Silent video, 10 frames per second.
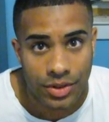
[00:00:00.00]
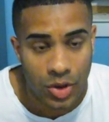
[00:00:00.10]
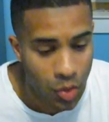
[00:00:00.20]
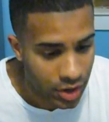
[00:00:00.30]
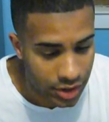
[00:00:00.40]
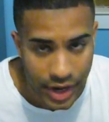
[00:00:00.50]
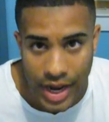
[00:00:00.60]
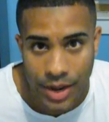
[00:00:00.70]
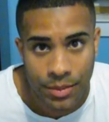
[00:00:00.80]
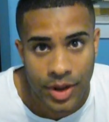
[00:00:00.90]
quicker
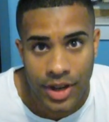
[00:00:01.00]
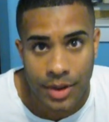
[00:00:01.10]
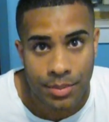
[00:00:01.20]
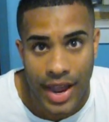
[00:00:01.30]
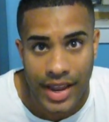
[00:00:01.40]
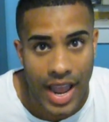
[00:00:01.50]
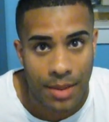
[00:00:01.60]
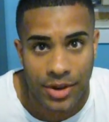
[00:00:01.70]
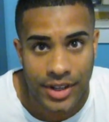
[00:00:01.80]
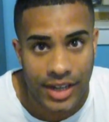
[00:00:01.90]
game.
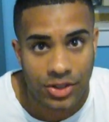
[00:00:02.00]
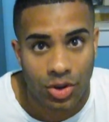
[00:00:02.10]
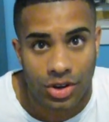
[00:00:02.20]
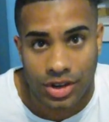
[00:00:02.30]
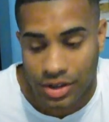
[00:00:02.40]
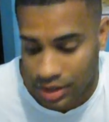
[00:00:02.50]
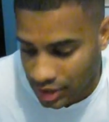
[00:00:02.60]
Backgammon takes longer.